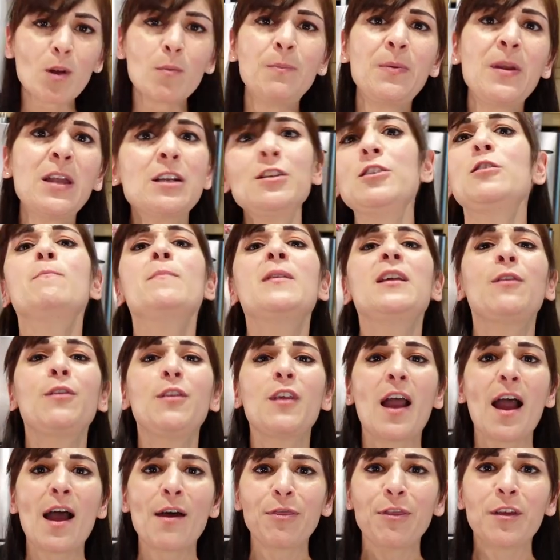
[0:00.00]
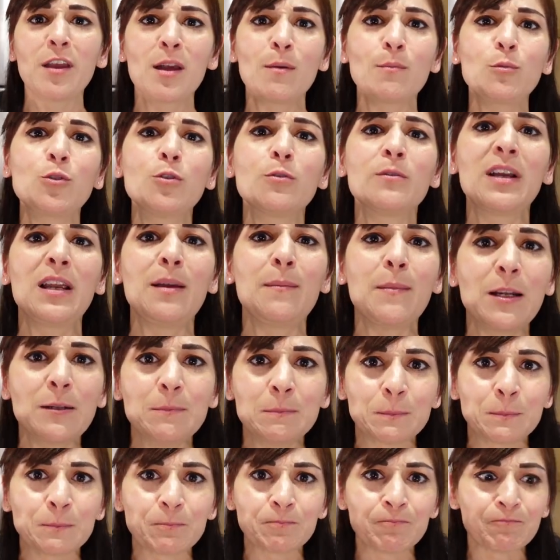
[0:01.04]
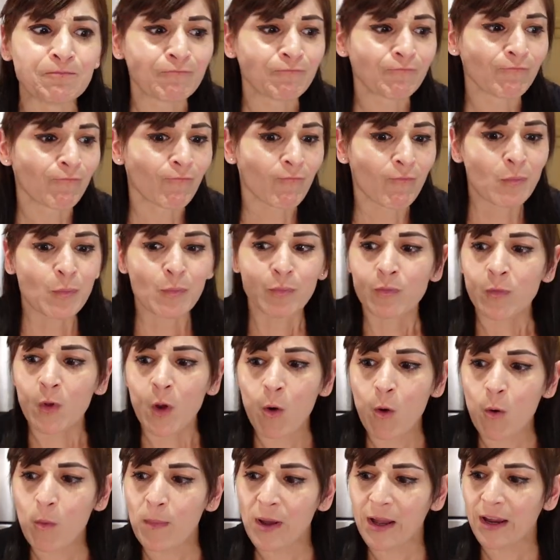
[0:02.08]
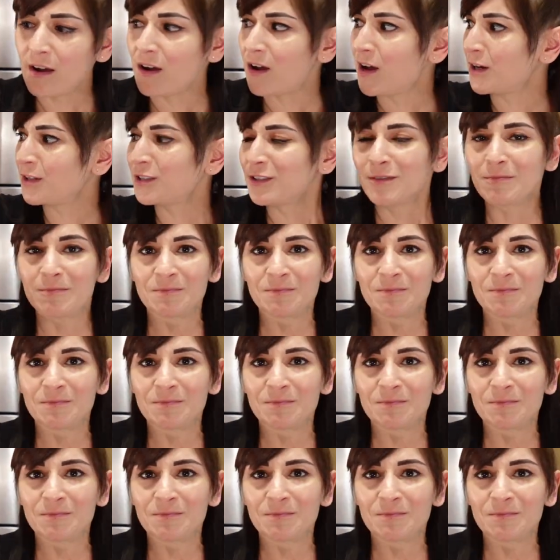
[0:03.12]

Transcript: pinch me sassy, I'm dreaming. Oh my gosh.